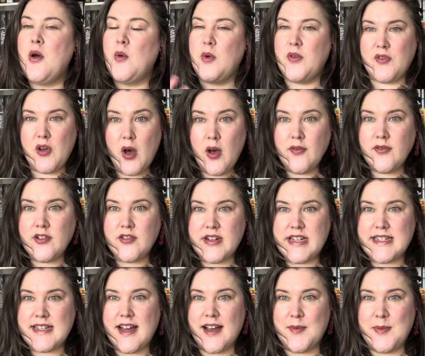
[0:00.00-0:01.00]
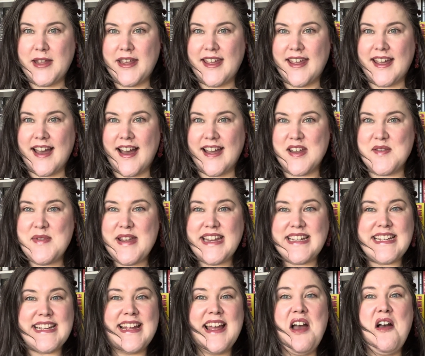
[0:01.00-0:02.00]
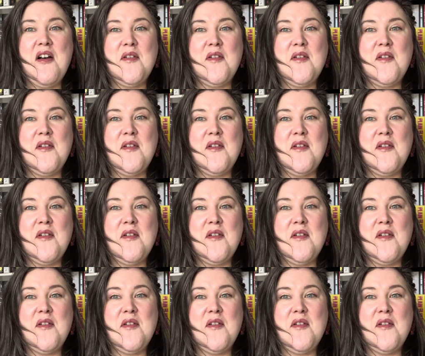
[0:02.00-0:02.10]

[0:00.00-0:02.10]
We've got Farida Abiki Ayamedi,